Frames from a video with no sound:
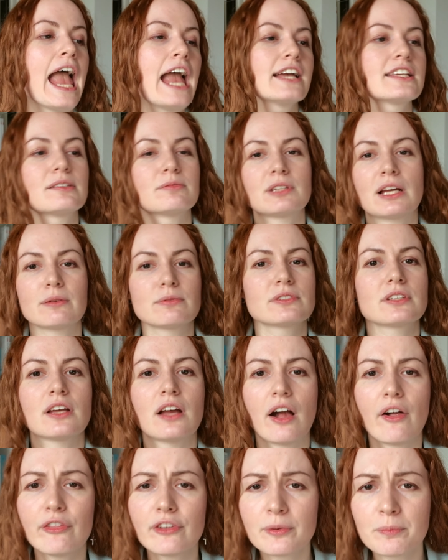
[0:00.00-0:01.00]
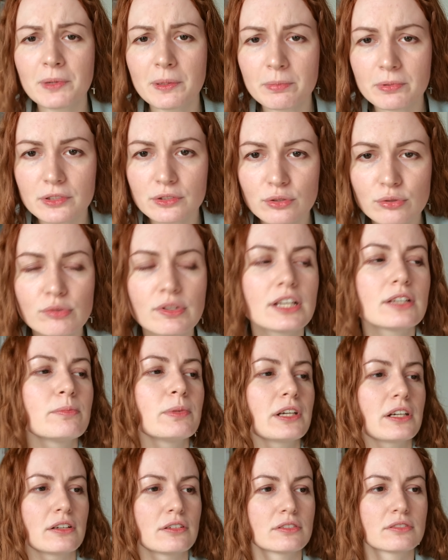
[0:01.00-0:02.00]
Sometimes other people do that,
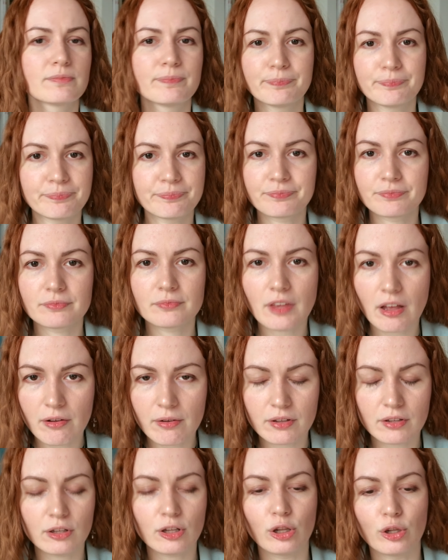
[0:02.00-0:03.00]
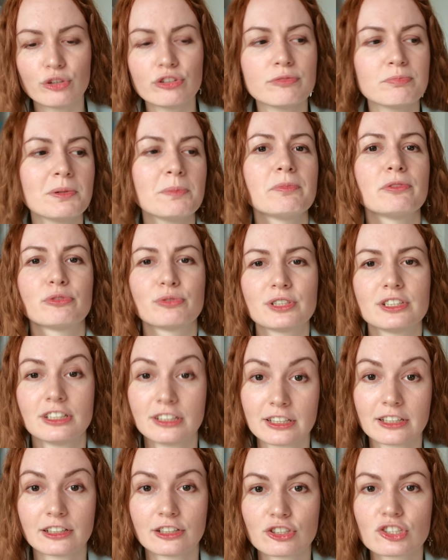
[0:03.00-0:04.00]
because a lot of people read
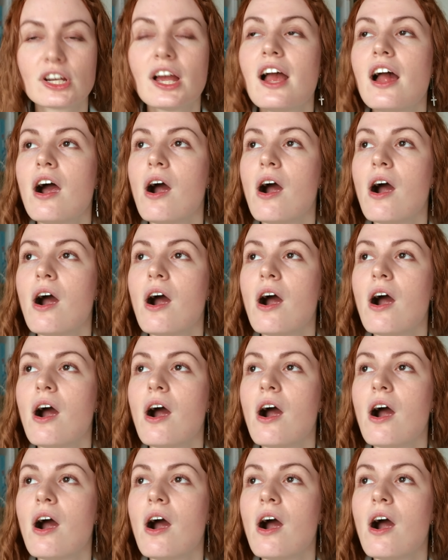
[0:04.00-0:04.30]
in English.